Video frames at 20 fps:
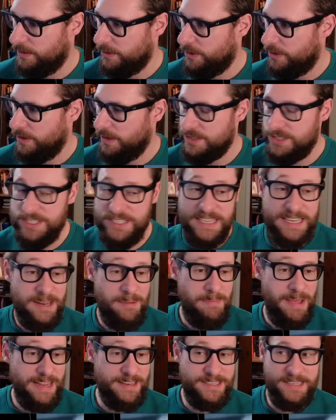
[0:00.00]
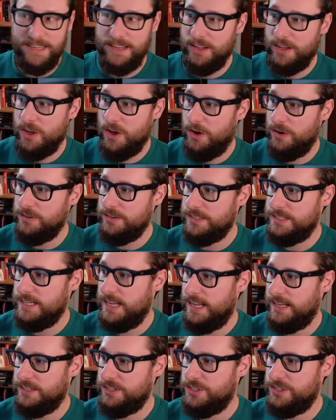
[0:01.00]
cinematic
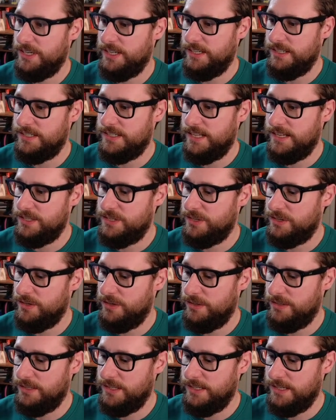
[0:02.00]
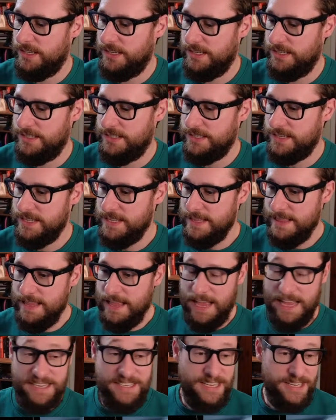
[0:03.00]
contact sheet. That took longer than I needed.
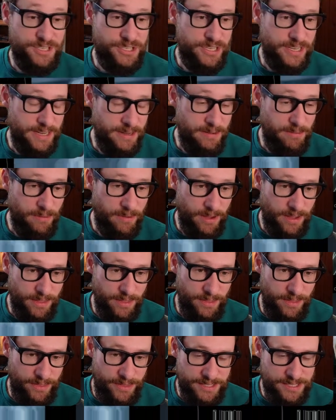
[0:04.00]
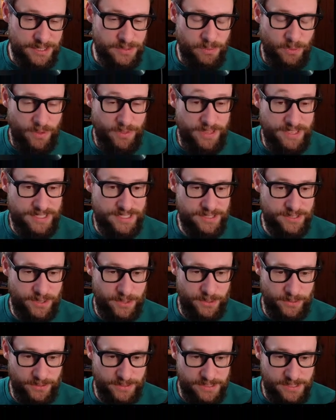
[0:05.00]
Essentially, this is what this is
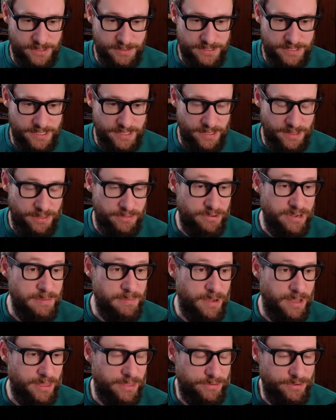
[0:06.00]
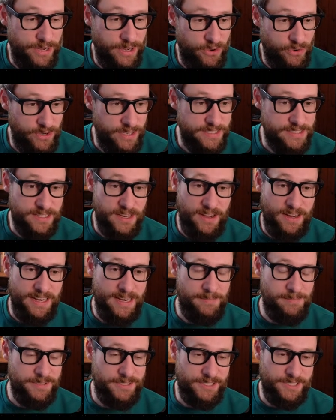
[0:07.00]
called. So it's a 3x3 grid, 9
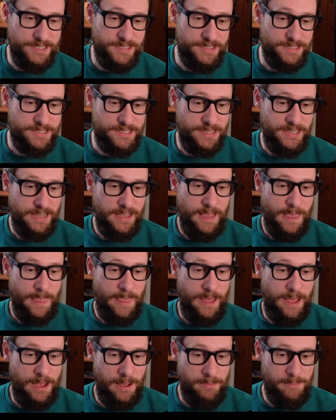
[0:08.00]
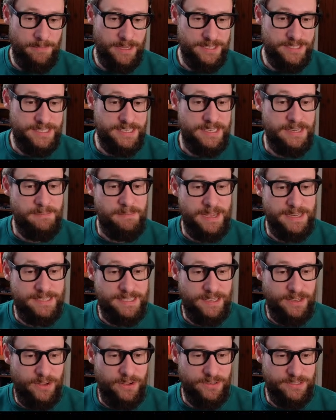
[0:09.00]
images, a
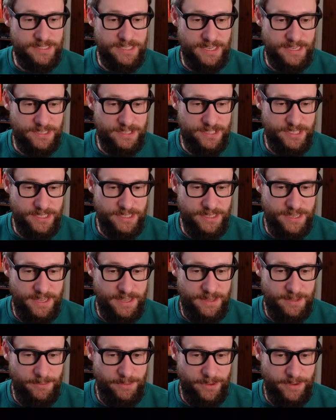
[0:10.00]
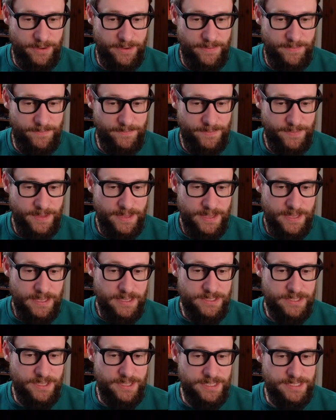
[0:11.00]
cinematic contact sheet. Yeah, there we go.
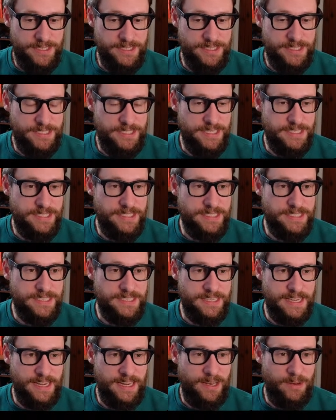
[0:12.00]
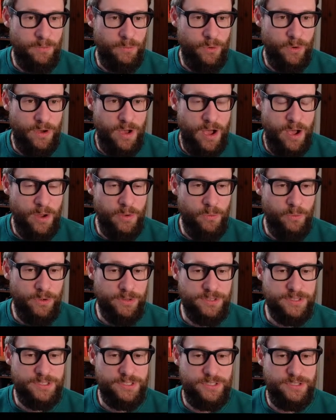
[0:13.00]
So this is exactly what I
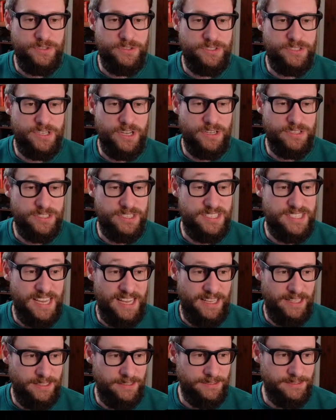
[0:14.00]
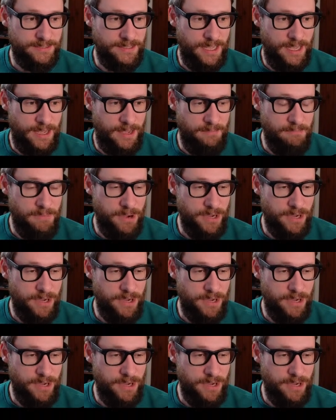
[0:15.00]
want to start to tell my